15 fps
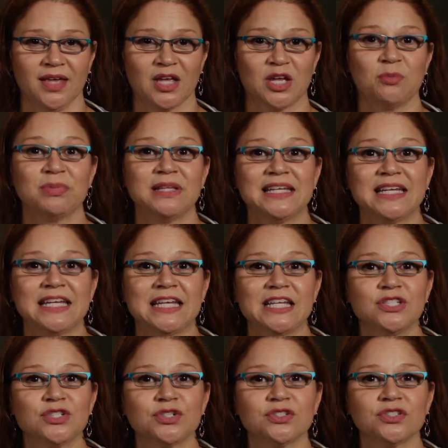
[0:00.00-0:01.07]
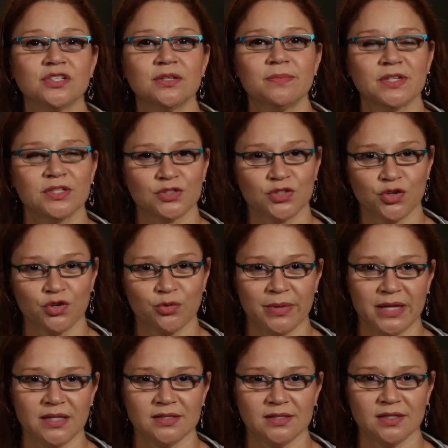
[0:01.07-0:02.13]
completed an internship in internal
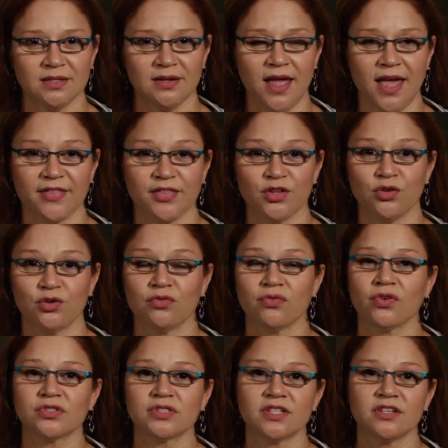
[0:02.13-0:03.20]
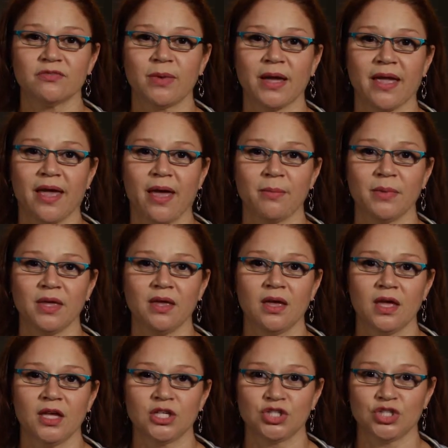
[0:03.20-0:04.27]
medicine at the University of Miami
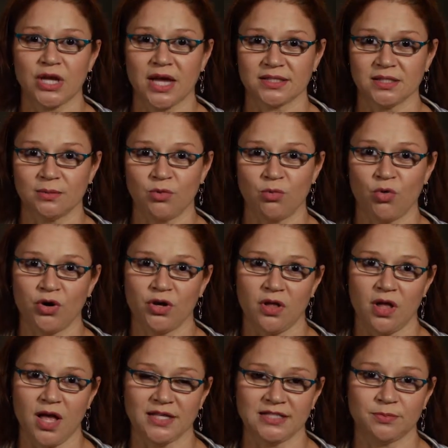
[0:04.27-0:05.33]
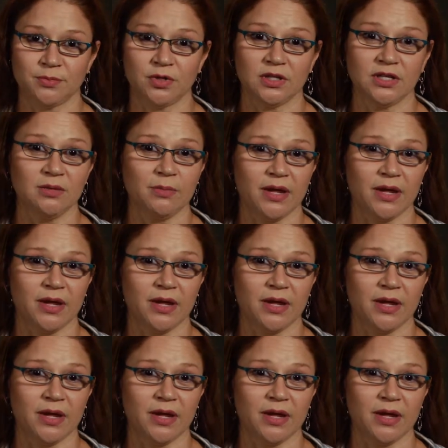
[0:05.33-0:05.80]
Jackson Memorial Hospital in